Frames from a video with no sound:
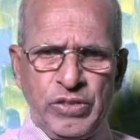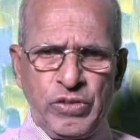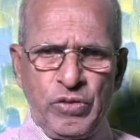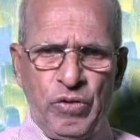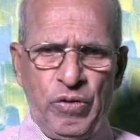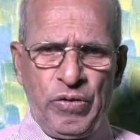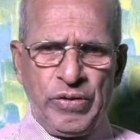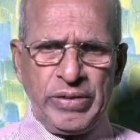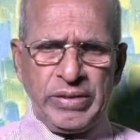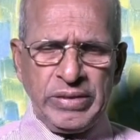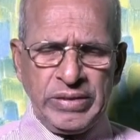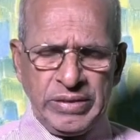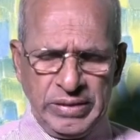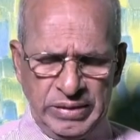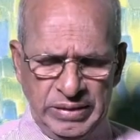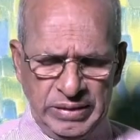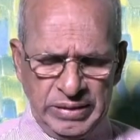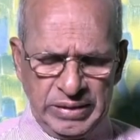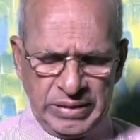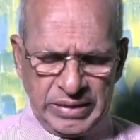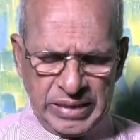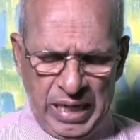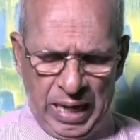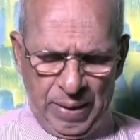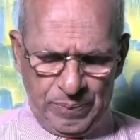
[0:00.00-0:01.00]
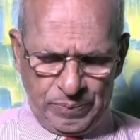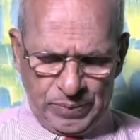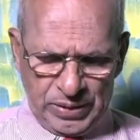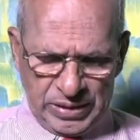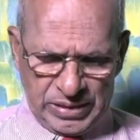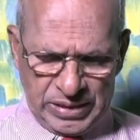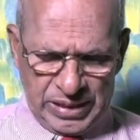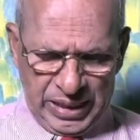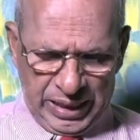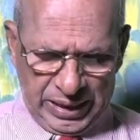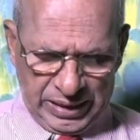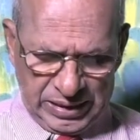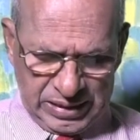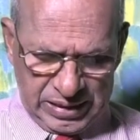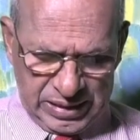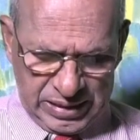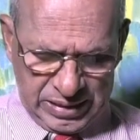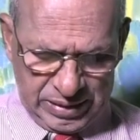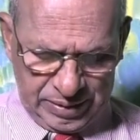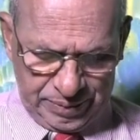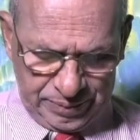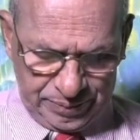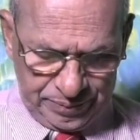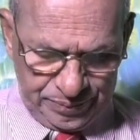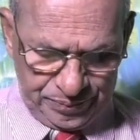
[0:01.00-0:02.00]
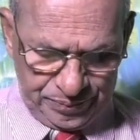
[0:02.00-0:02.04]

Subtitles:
John, chapter 6.